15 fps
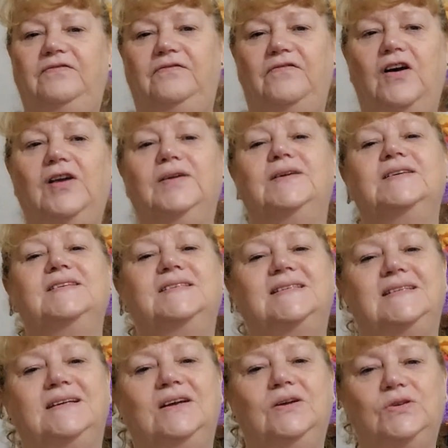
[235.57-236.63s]

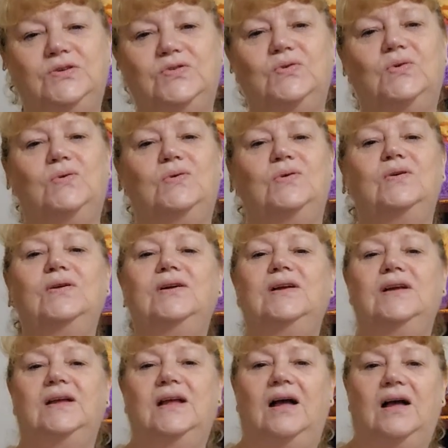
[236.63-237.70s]
focused draw.
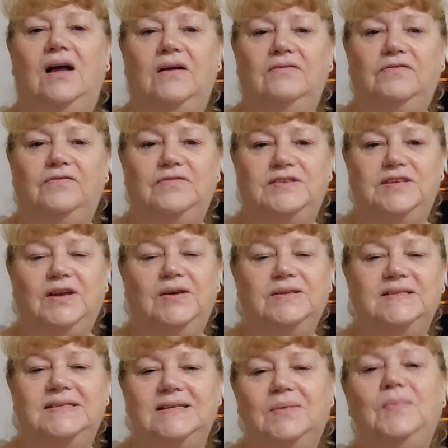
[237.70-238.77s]
So
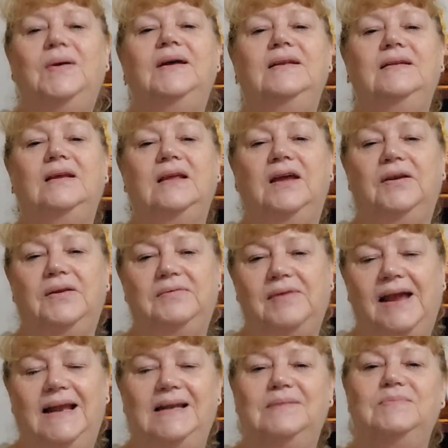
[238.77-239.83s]
someone at
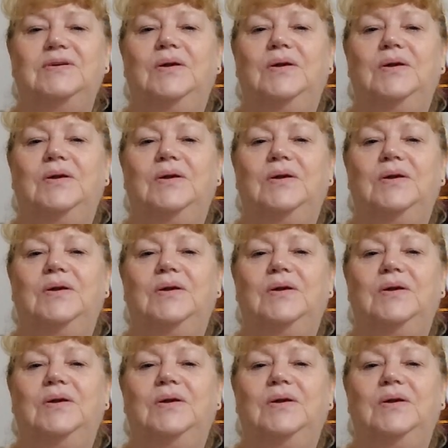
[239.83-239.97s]
random